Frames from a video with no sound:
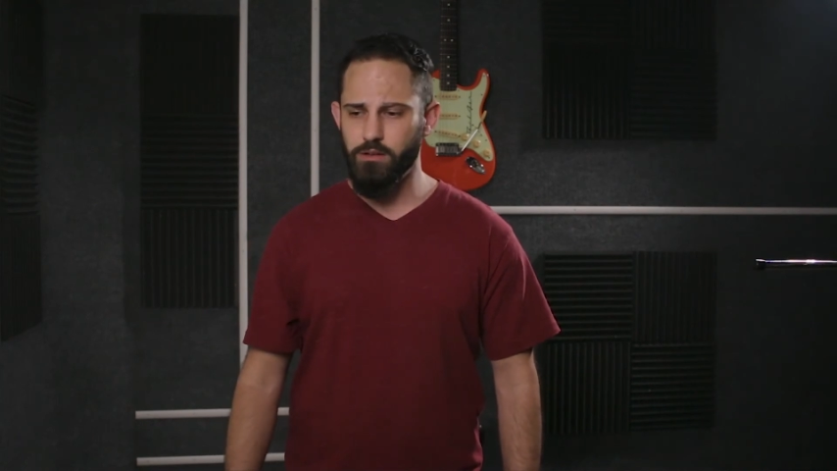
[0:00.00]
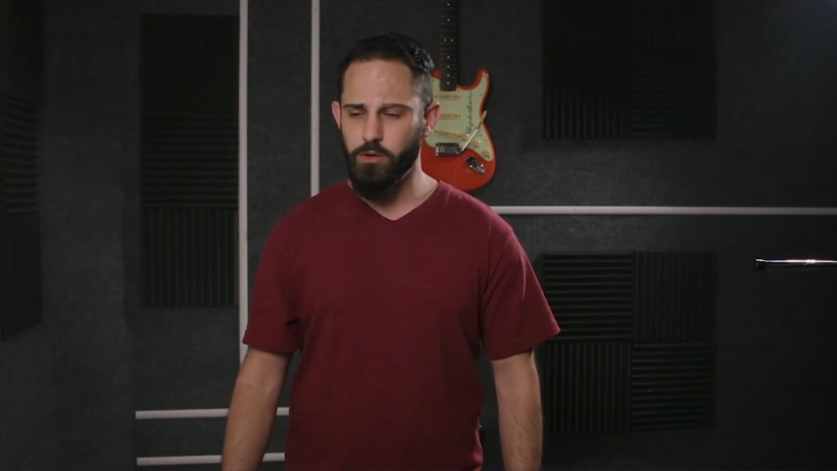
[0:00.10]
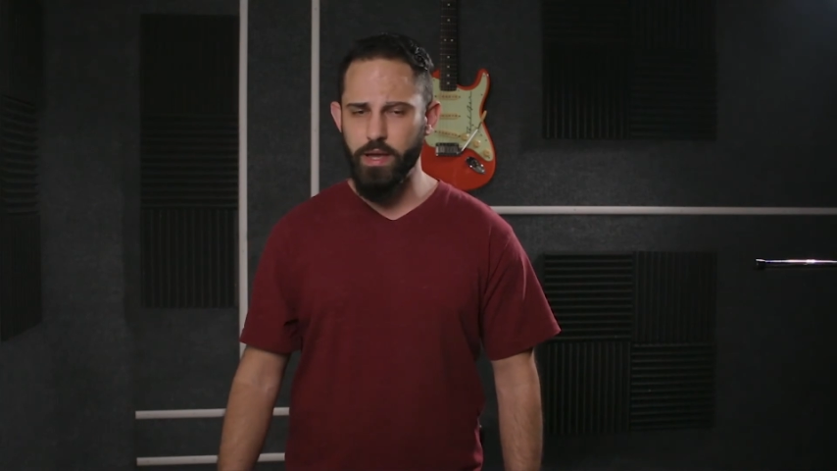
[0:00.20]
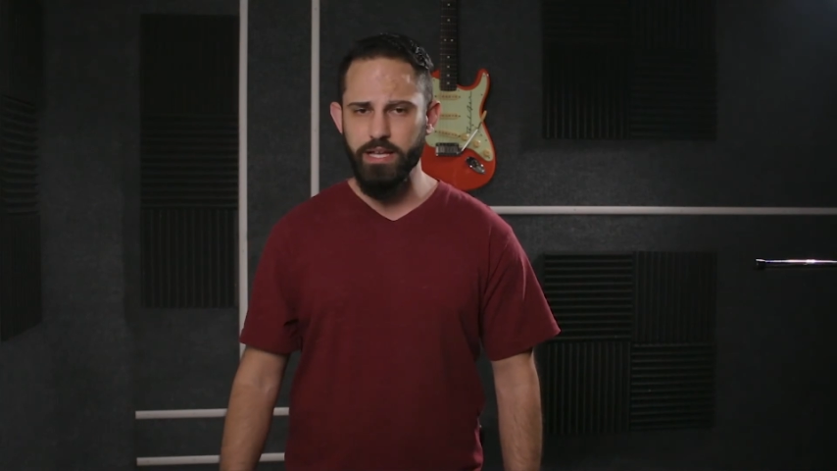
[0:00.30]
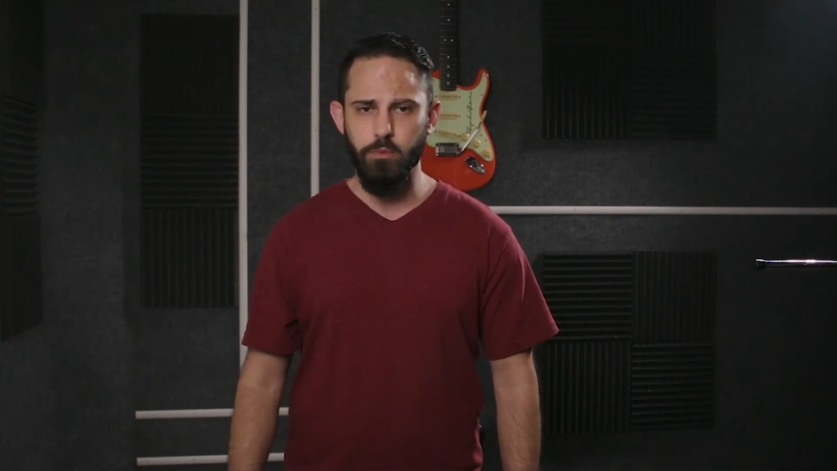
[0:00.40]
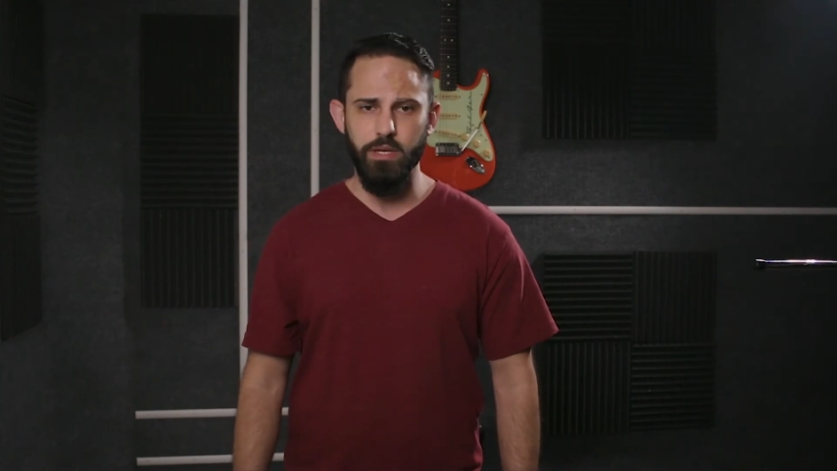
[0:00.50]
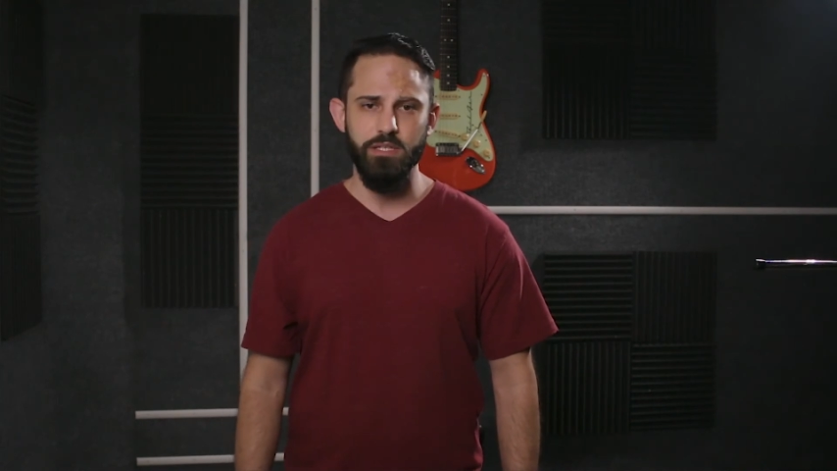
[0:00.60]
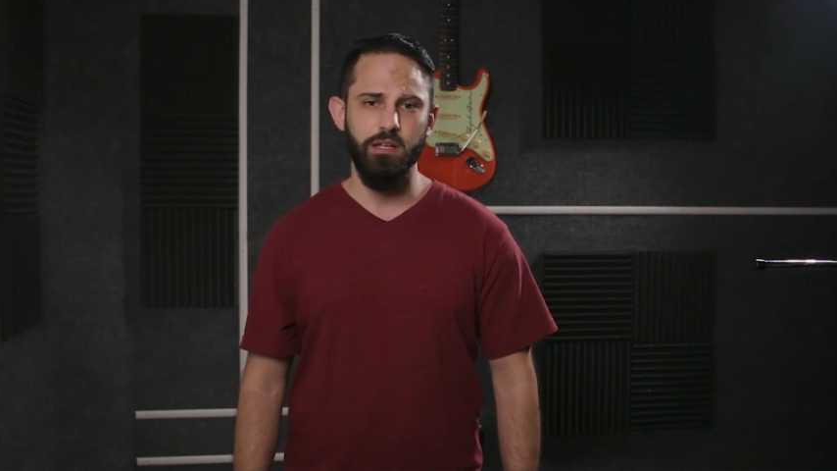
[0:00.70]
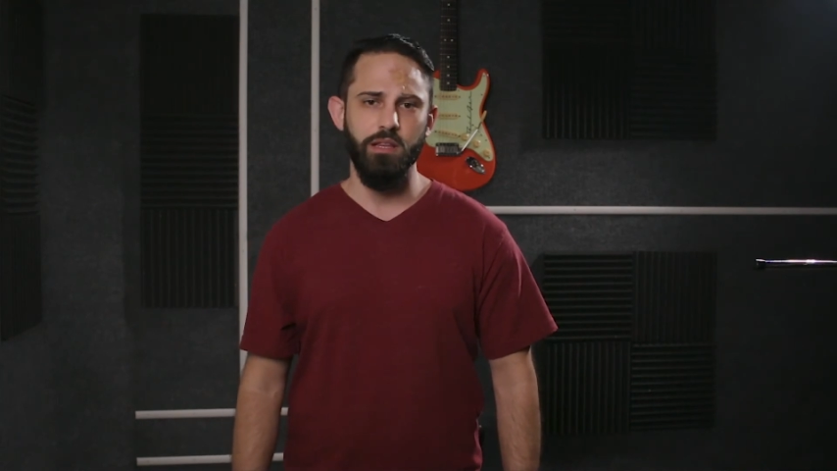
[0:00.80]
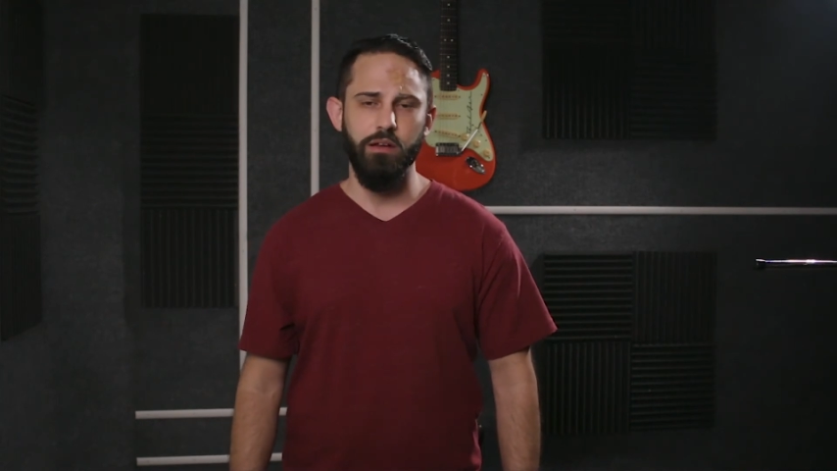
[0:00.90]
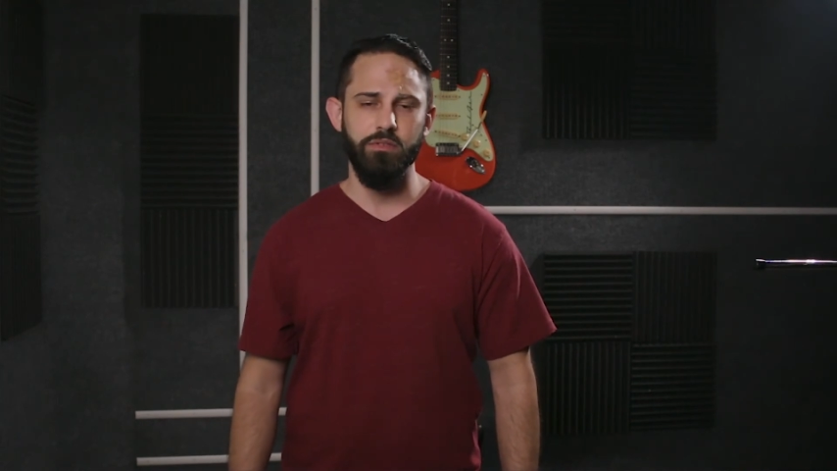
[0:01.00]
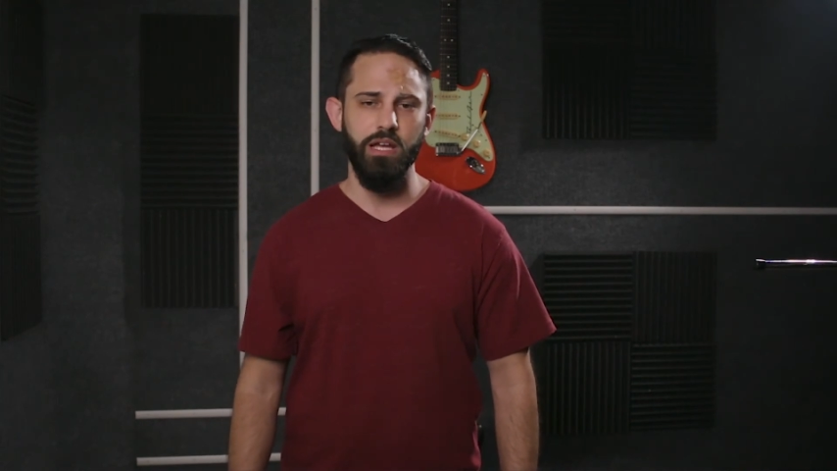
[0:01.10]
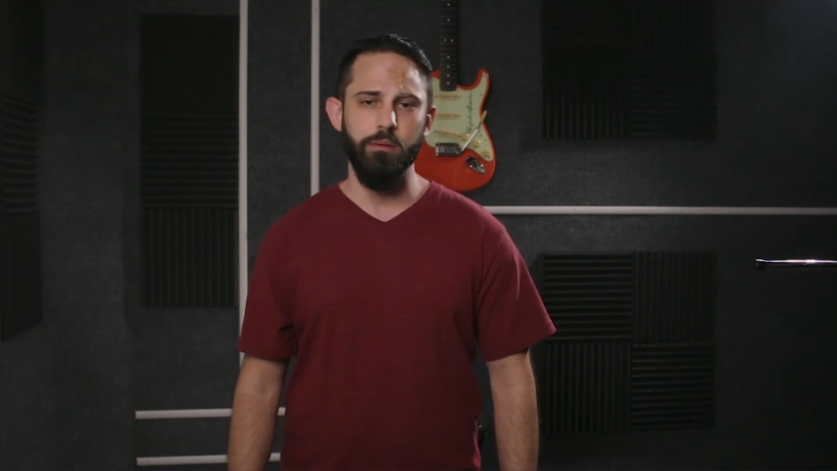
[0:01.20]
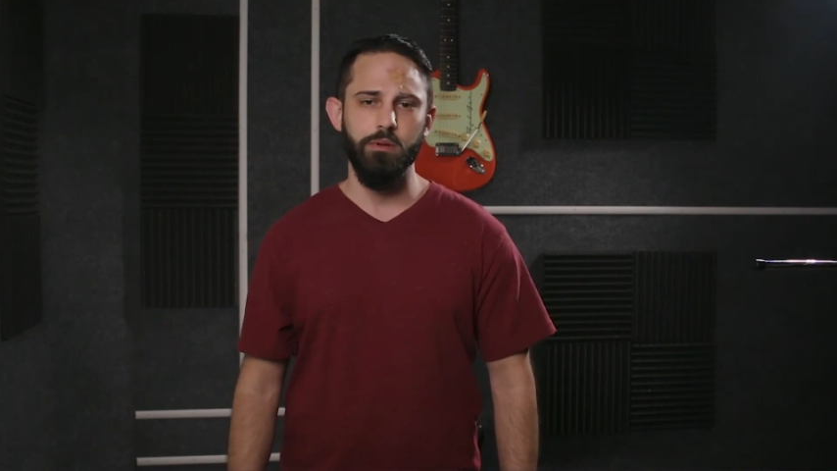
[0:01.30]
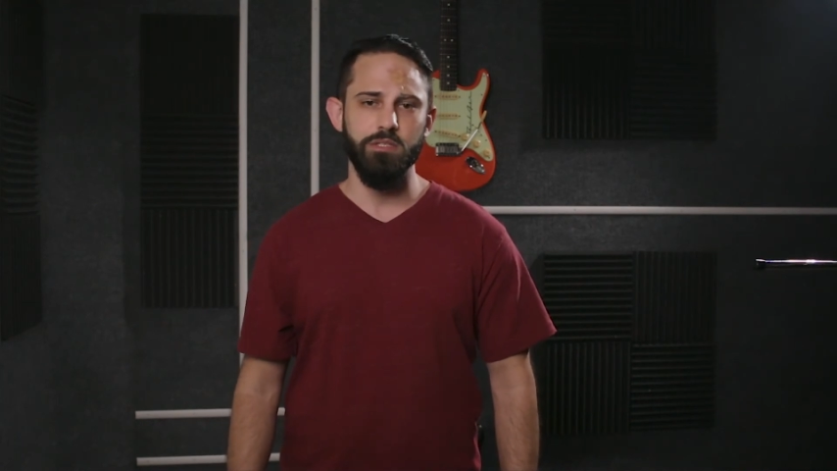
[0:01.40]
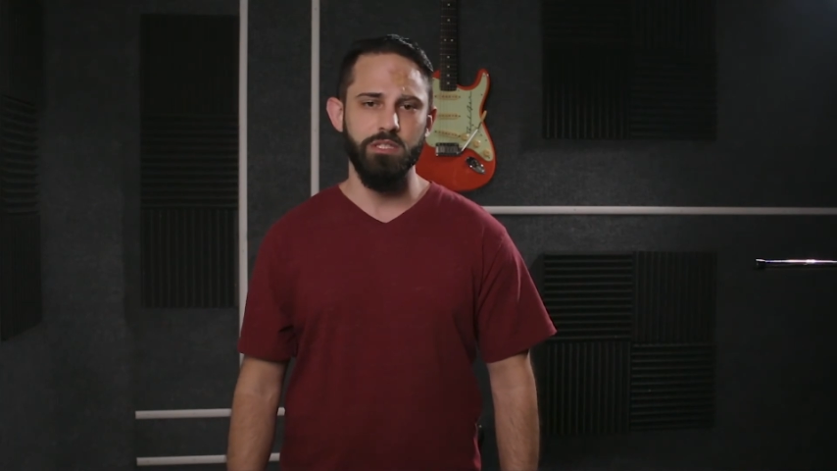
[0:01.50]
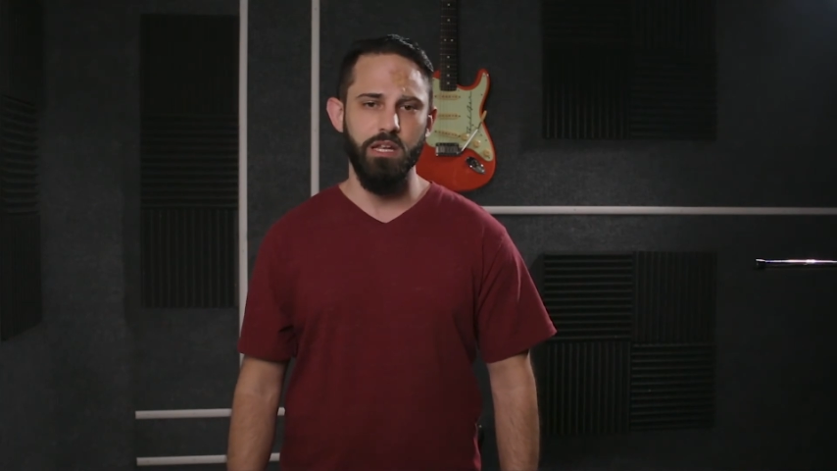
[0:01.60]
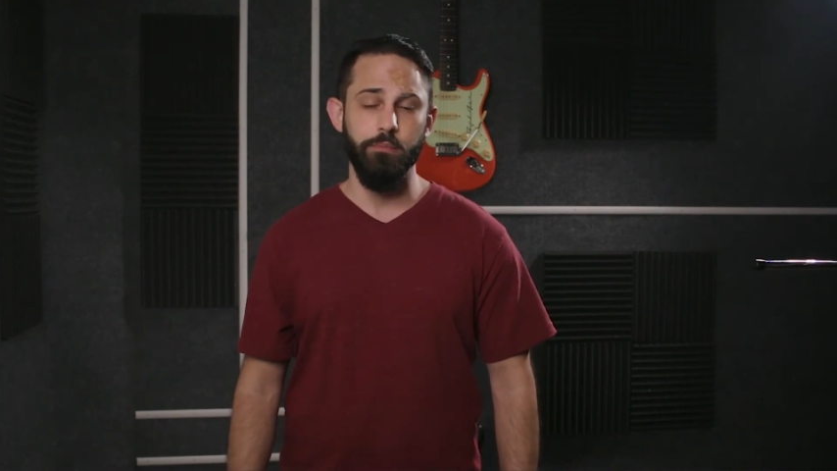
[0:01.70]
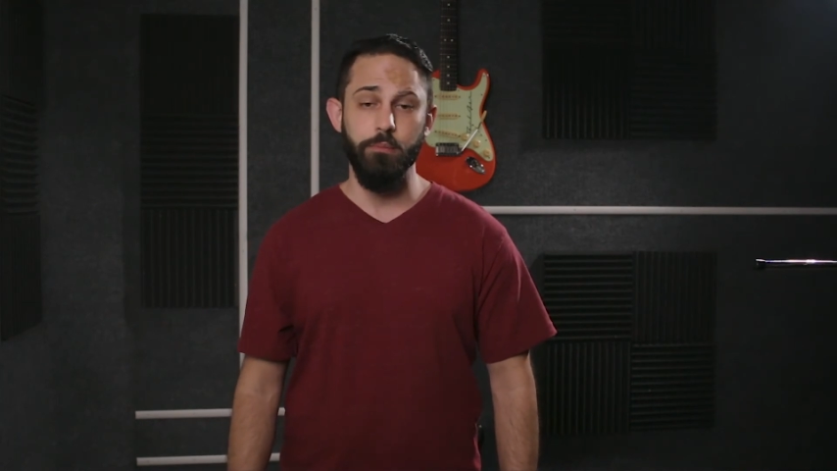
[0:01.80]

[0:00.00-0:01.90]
who hates wasting a lot of time on setup